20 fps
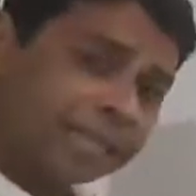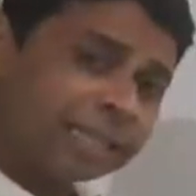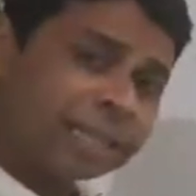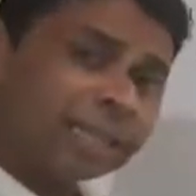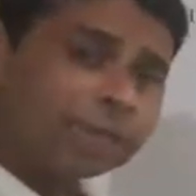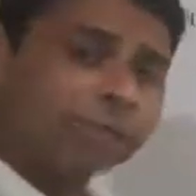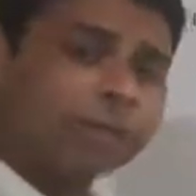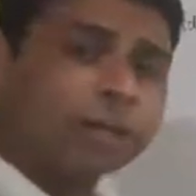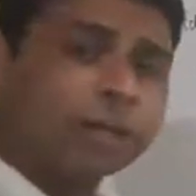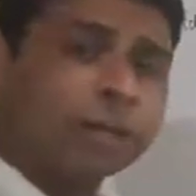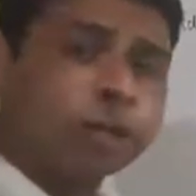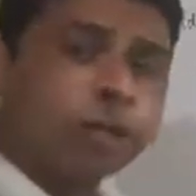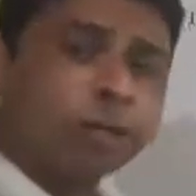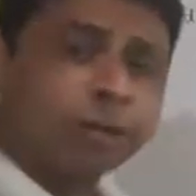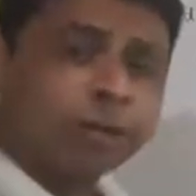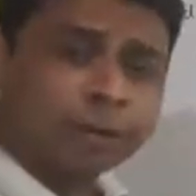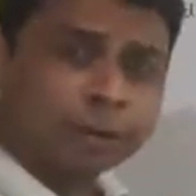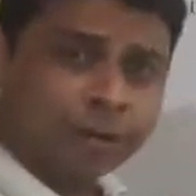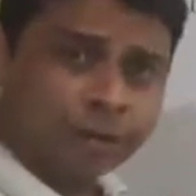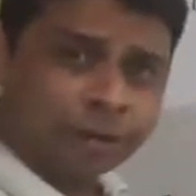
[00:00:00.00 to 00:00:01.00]
get value
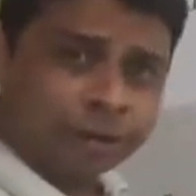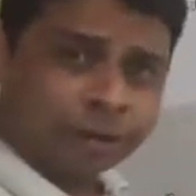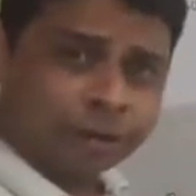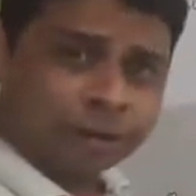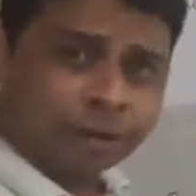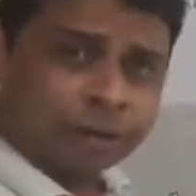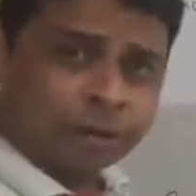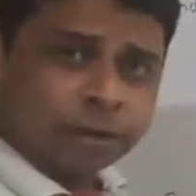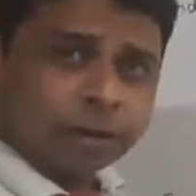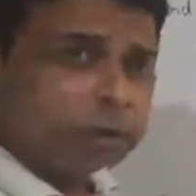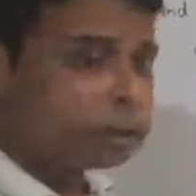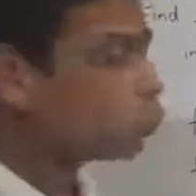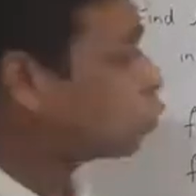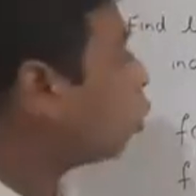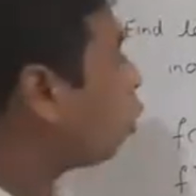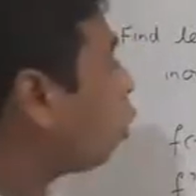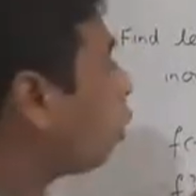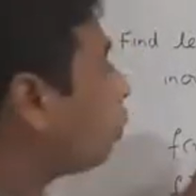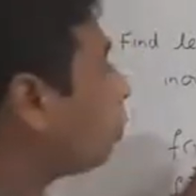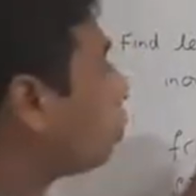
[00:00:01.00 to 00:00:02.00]
of a.
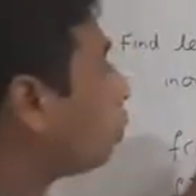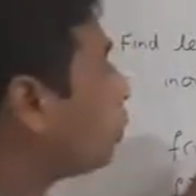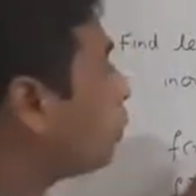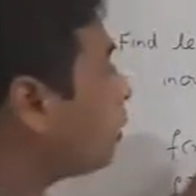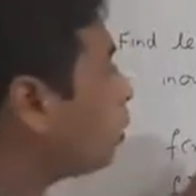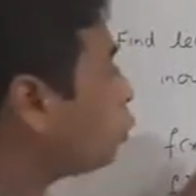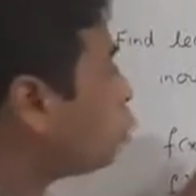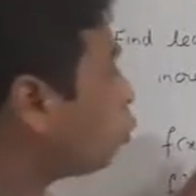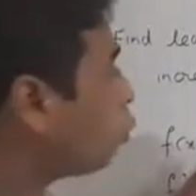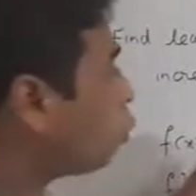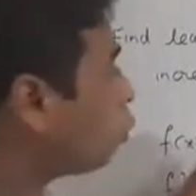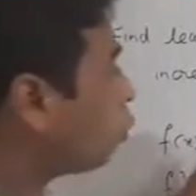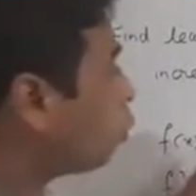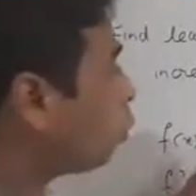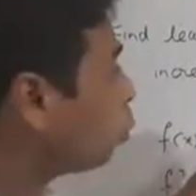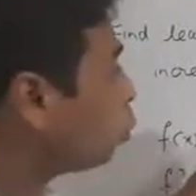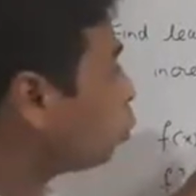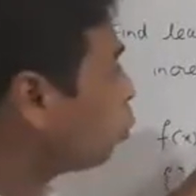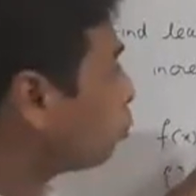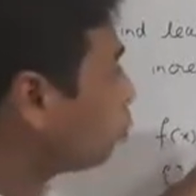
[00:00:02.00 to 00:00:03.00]
So we don't
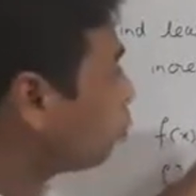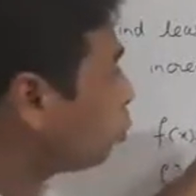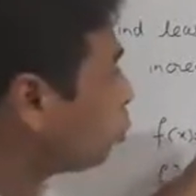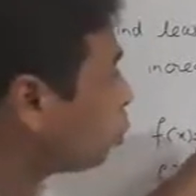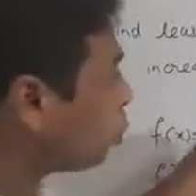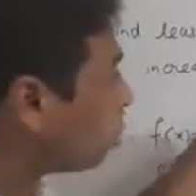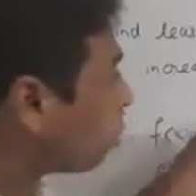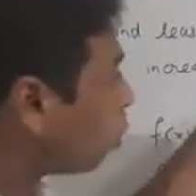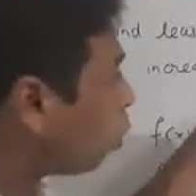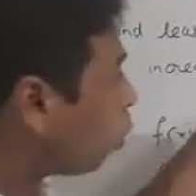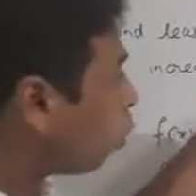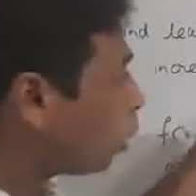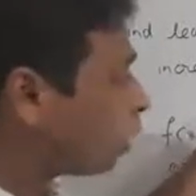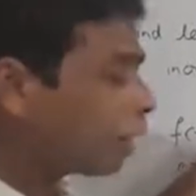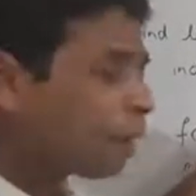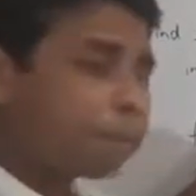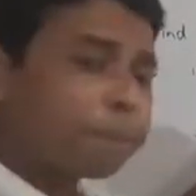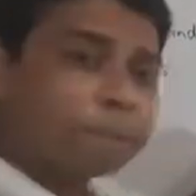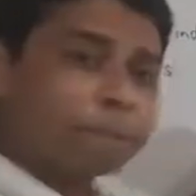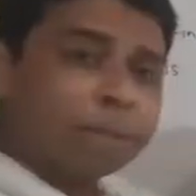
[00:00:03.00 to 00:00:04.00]
want to put all
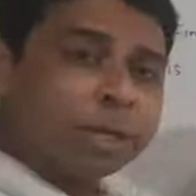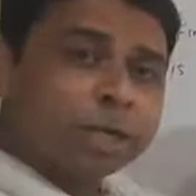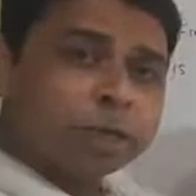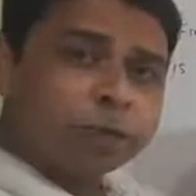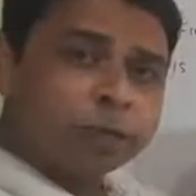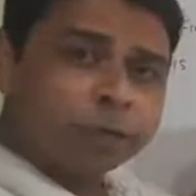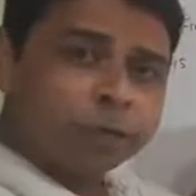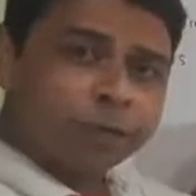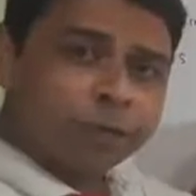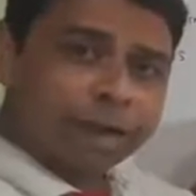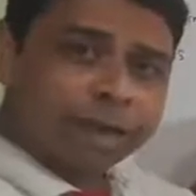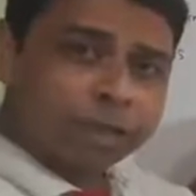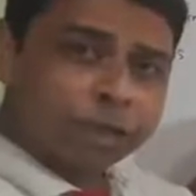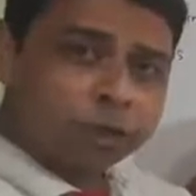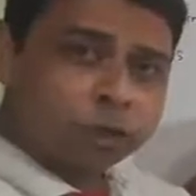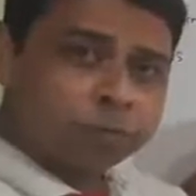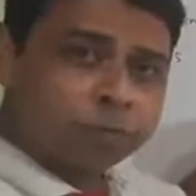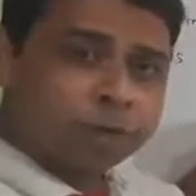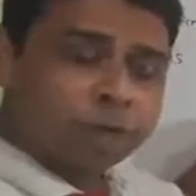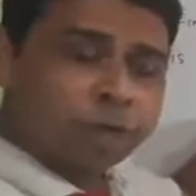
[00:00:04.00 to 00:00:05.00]
the between
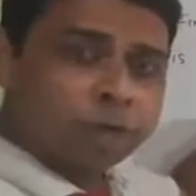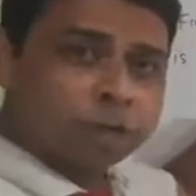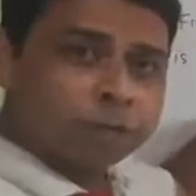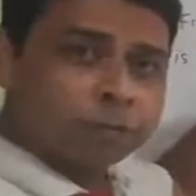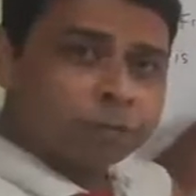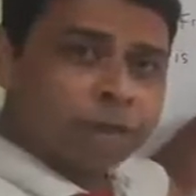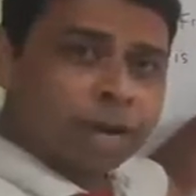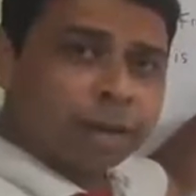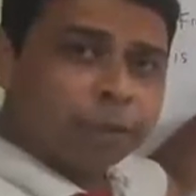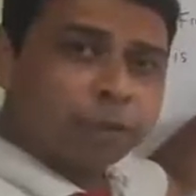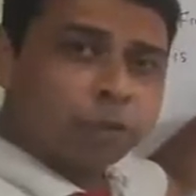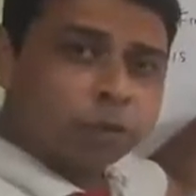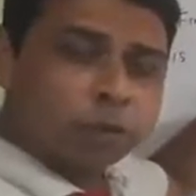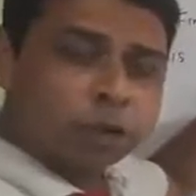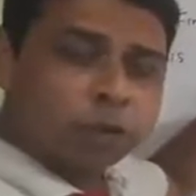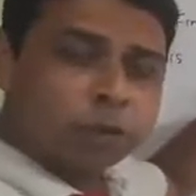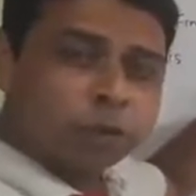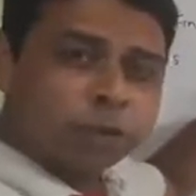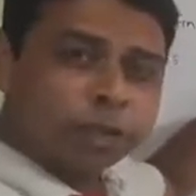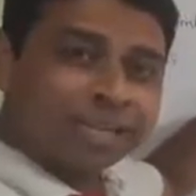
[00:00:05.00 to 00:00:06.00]
values because we are
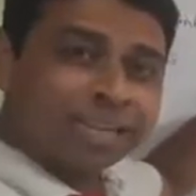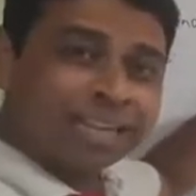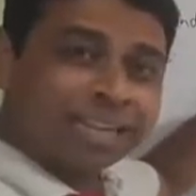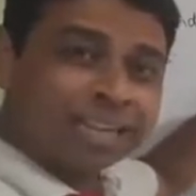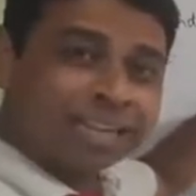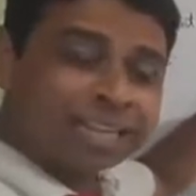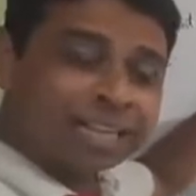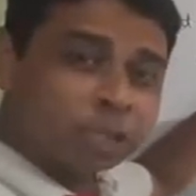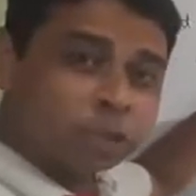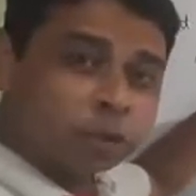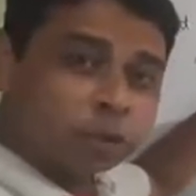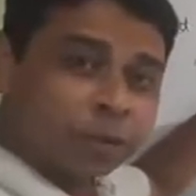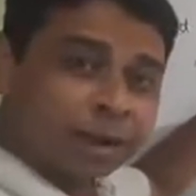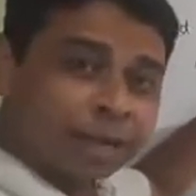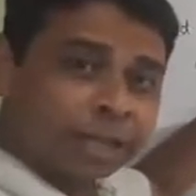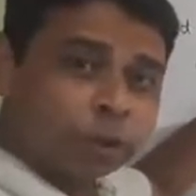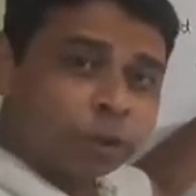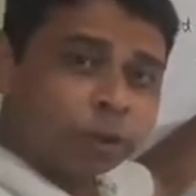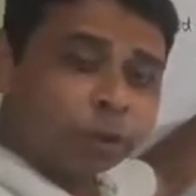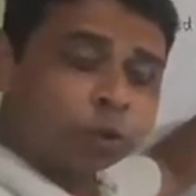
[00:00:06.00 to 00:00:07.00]
putting only the least
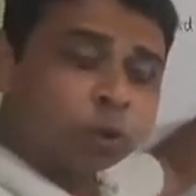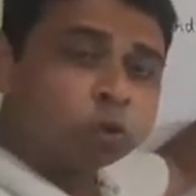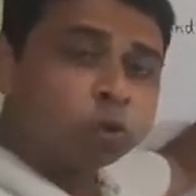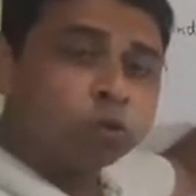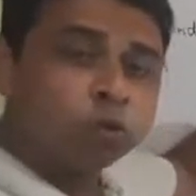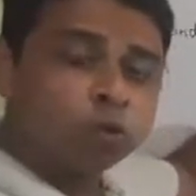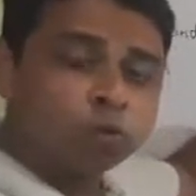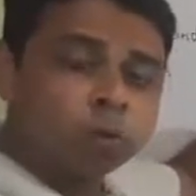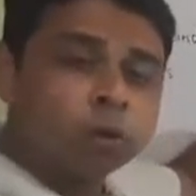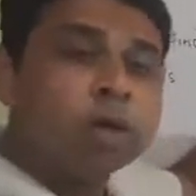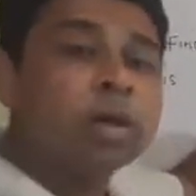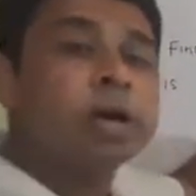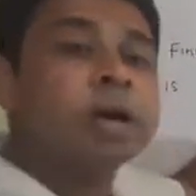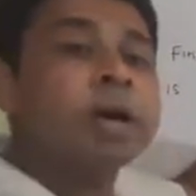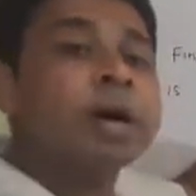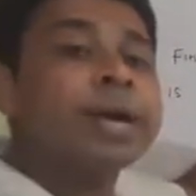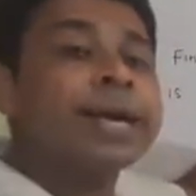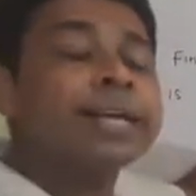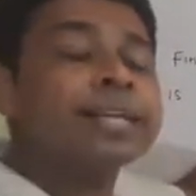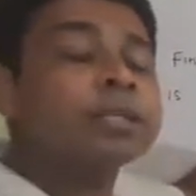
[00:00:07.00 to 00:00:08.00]
value and two
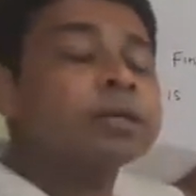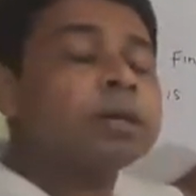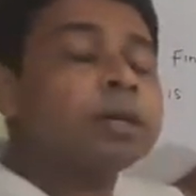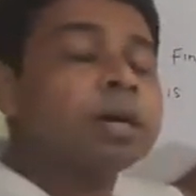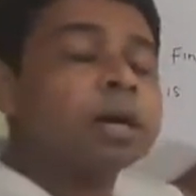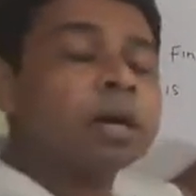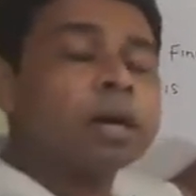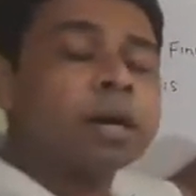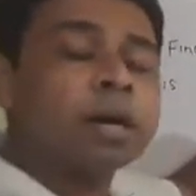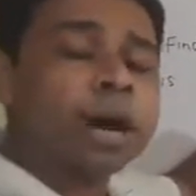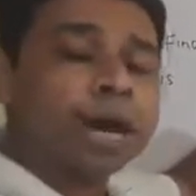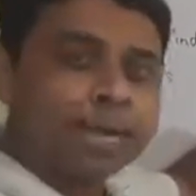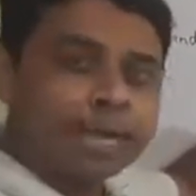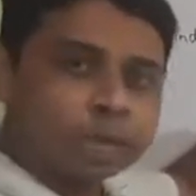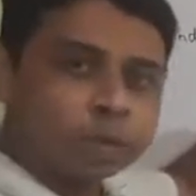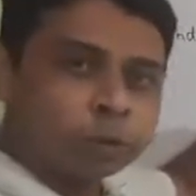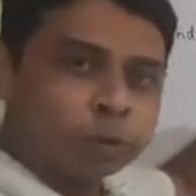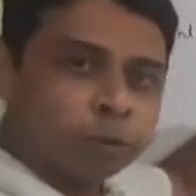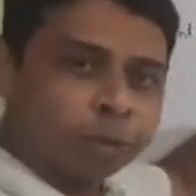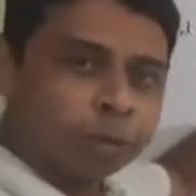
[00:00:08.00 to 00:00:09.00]

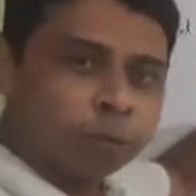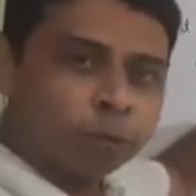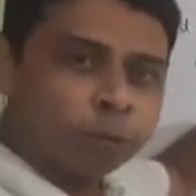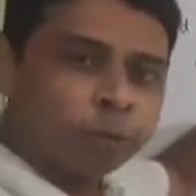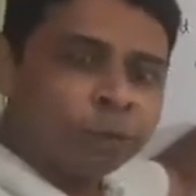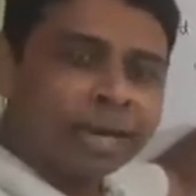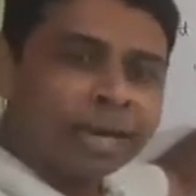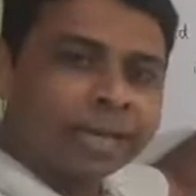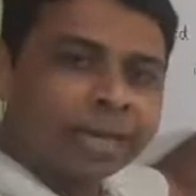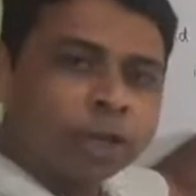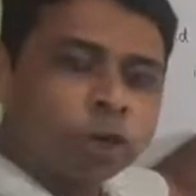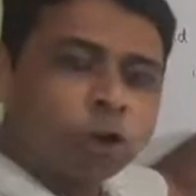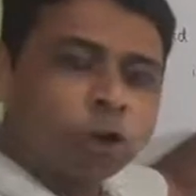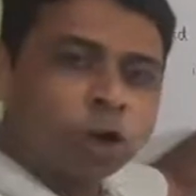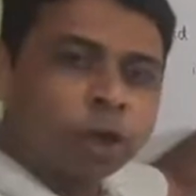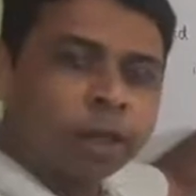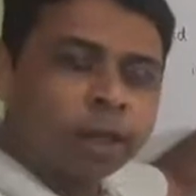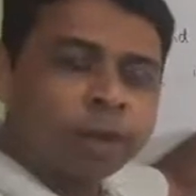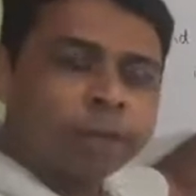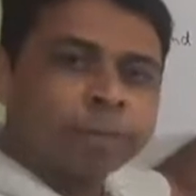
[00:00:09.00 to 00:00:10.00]
highest value. We can
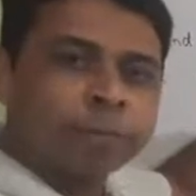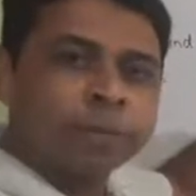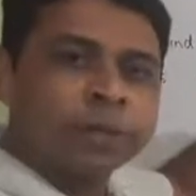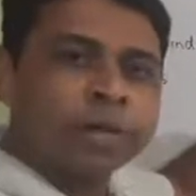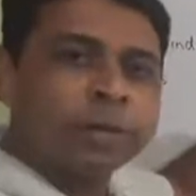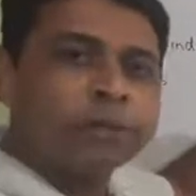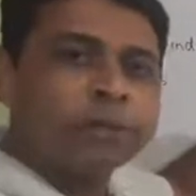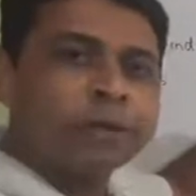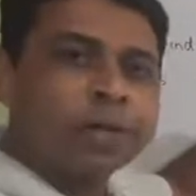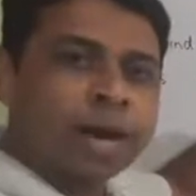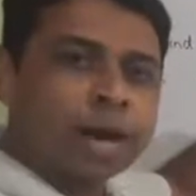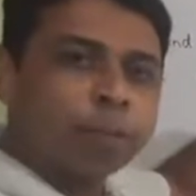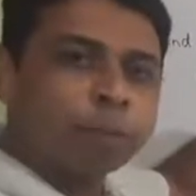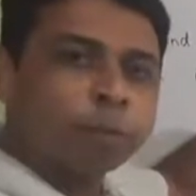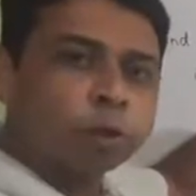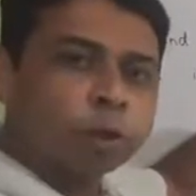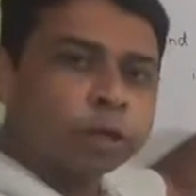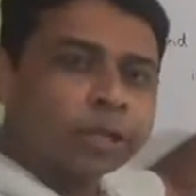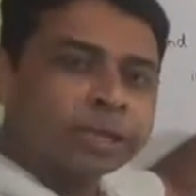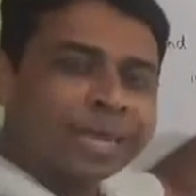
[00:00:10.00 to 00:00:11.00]
call that we are
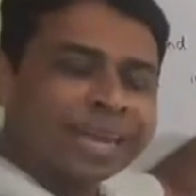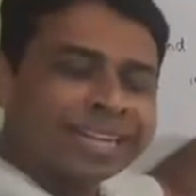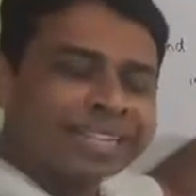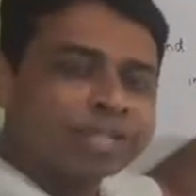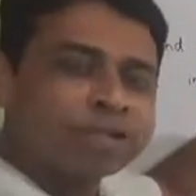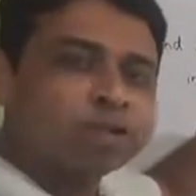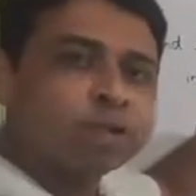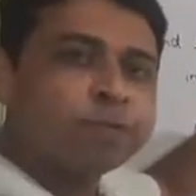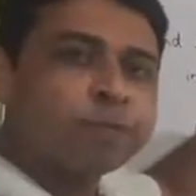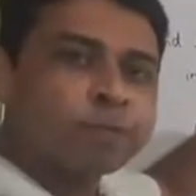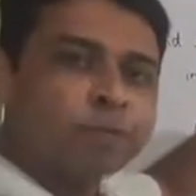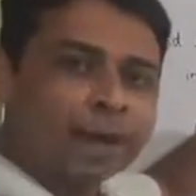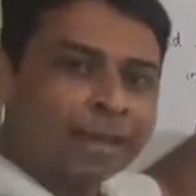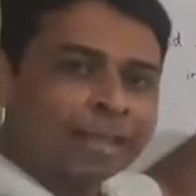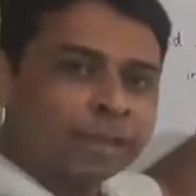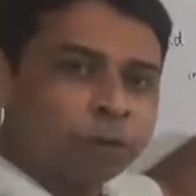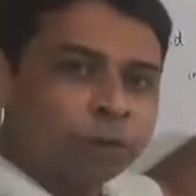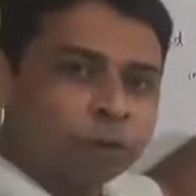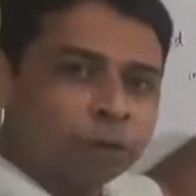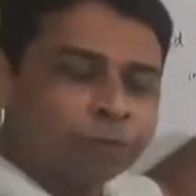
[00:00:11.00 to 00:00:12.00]
putting the extreme
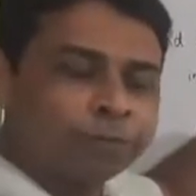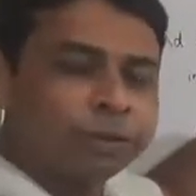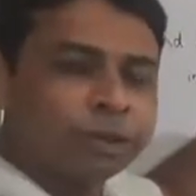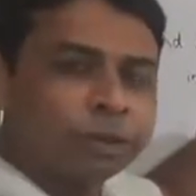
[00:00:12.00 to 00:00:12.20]
value of the